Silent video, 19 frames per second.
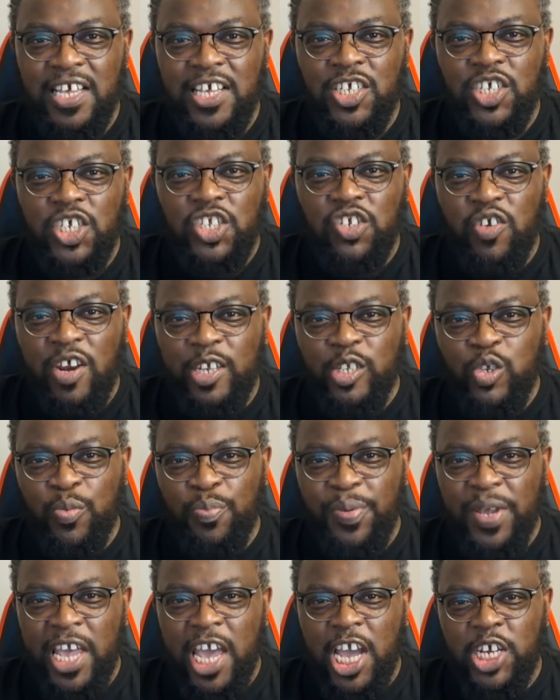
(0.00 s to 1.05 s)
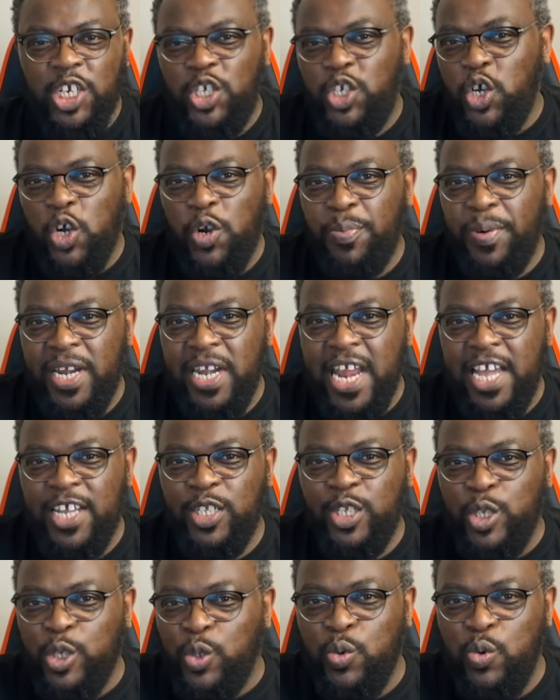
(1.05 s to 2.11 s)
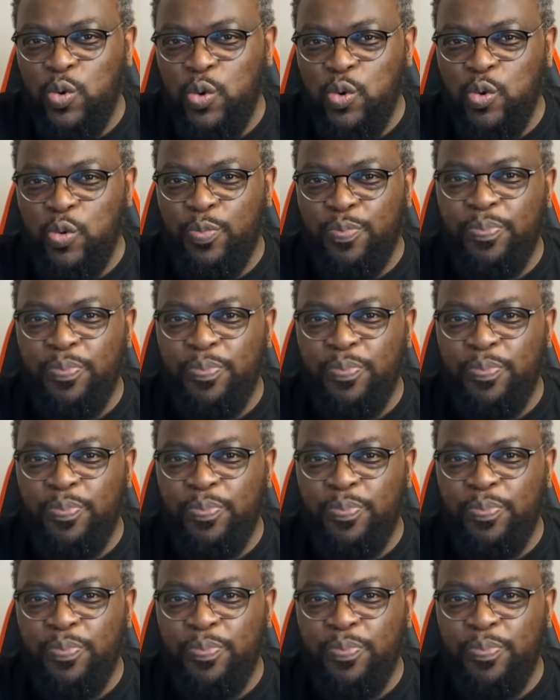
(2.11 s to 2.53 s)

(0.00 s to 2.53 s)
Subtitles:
she's trying to be a Durbanite Zulu,